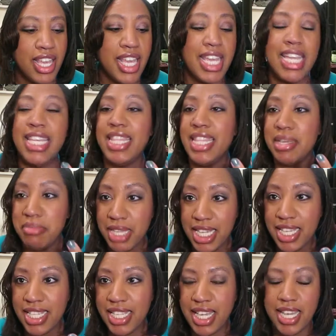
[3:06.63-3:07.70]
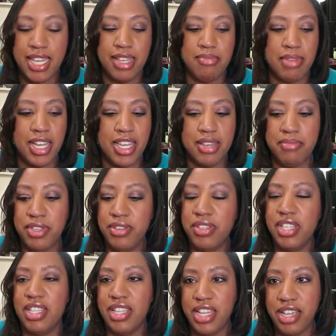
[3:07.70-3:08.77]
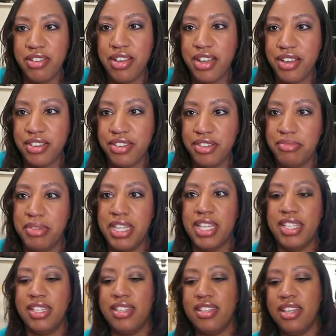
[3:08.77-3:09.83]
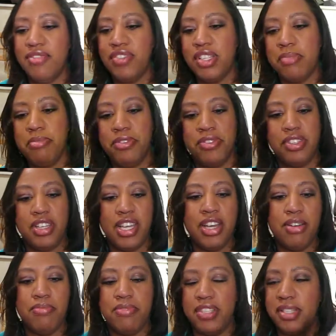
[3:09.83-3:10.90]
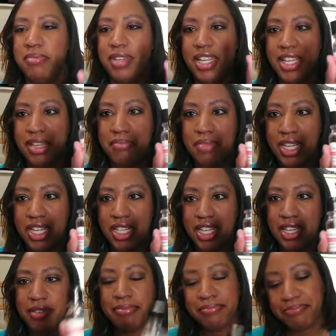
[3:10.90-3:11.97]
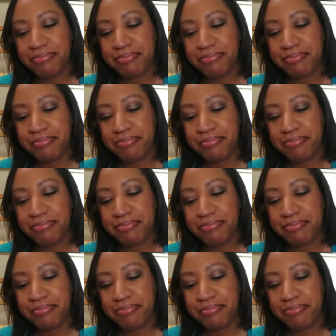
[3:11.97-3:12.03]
in the meantime, I am using the nail hardener because this stuff is supposed to help with splitting and peeling.